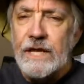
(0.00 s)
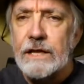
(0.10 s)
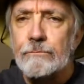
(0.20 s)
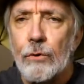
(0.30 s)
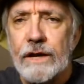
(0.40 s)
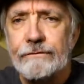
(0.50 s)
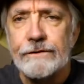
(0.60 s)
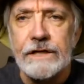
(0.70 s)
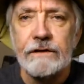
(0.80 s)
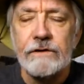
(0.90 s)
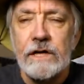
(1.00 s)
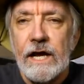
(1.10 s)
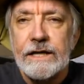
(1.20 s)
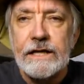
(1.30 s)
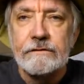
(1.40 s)
in brief to give you an
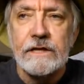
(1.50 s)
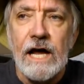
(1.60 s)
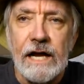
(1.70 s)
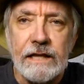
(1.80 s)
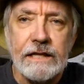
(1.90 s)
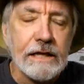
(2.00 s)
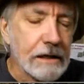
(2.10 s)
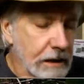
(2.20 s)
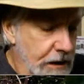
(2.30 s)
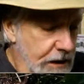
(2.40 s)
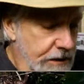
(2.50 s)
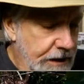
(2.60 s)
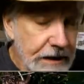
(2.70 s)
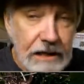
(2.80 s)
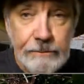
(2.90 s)
idea of the kind of thing that
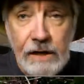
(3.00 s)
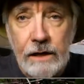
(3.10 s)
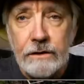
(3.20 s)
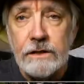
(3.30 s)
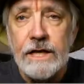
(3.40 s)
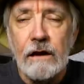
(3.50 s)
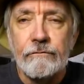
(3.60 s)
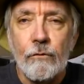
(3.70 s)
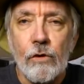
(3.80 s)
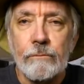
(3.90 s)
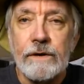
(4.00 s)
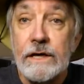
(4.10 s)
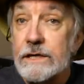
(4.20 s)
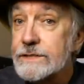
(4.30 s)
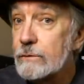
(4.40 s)
you need to be on the lookout for,
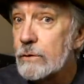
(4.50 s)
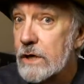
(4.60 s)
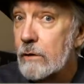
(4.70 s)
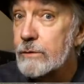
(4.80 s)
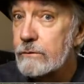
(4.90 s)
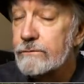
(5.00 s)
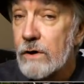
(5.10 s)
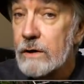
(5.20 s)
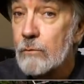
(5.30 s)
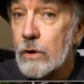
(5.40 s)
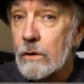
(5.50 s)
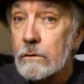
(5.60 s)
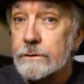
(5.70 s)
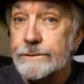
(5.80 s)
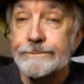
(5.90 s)
because it will help you find more
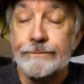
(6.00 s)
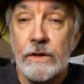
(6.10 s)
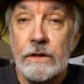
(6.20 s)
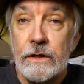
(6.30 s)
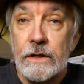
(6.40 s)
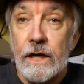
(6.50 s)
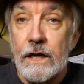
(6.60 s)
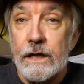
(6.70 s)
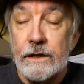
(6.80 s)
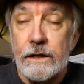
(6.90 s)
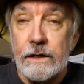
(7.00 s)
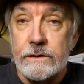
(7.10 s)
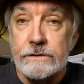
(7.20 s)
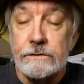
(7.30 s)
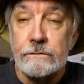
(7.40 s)
gold. And
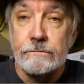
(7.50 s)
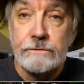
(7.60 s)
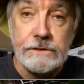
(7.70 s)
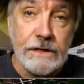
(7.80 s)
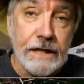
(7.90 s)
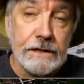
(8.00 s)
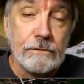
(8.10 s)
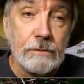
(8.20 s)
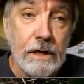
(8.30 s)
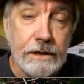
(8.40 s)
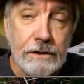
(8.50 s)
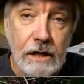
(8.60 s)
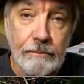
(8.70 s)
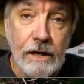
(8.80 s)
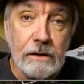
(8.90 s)
uh, so tonight we're going to
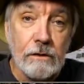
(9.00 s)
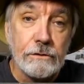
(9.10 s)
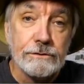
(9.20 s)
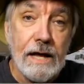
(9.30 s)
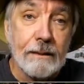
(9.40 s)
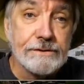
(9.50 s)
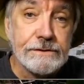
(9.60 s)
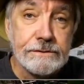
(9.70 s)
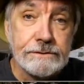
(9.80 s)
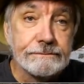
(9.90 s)
talk about gold traps.